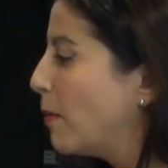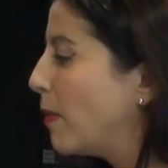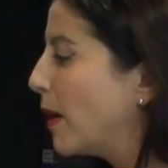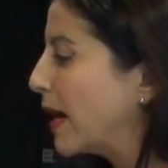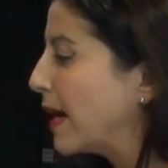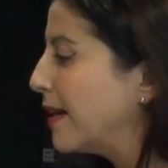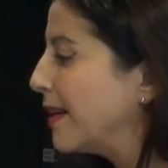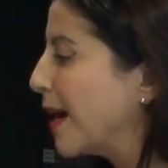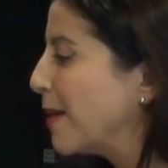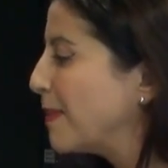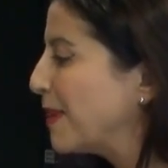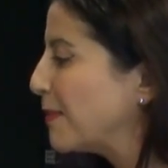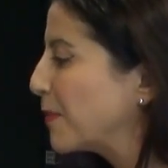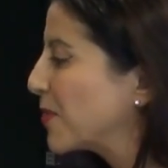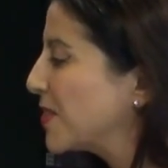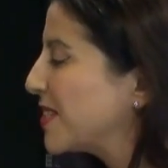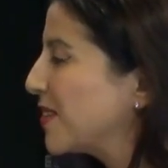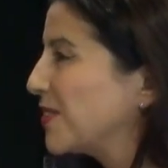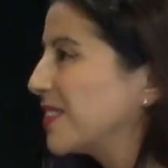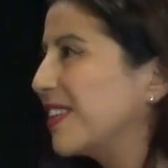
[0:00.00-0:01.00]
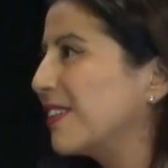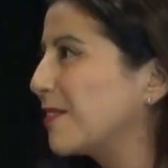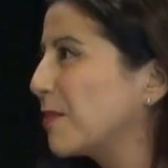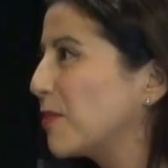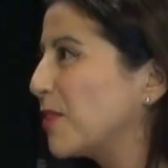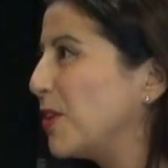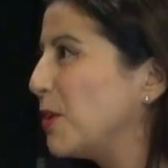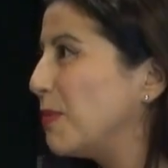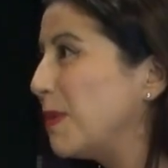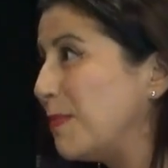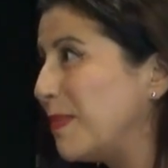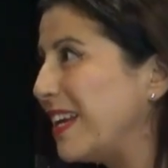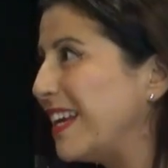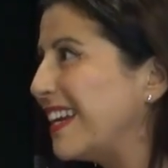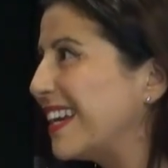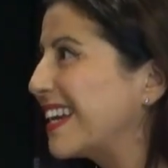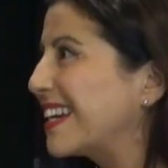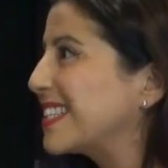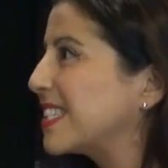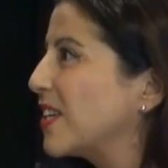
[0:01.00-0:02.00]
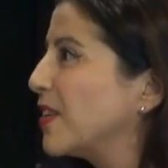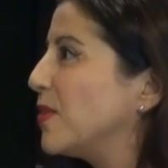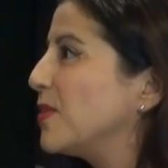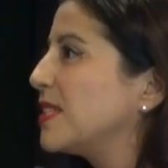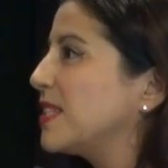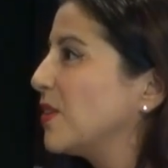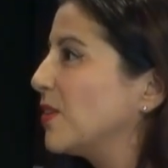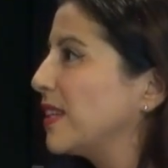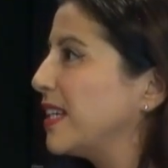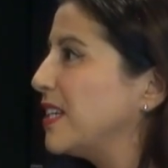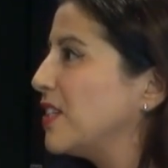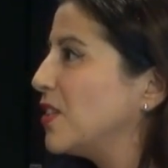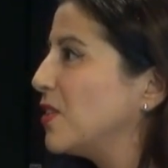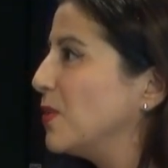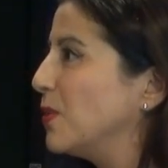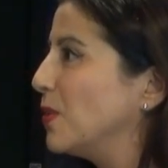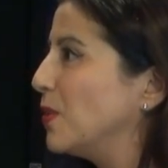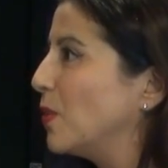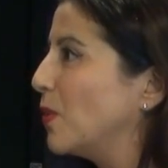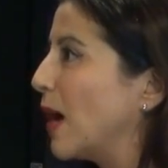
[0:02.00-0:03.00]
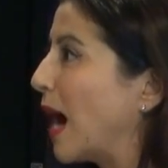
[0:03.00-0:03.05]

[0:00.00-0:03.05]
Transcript: But I mean, we're still dealing with human beings, and you still need to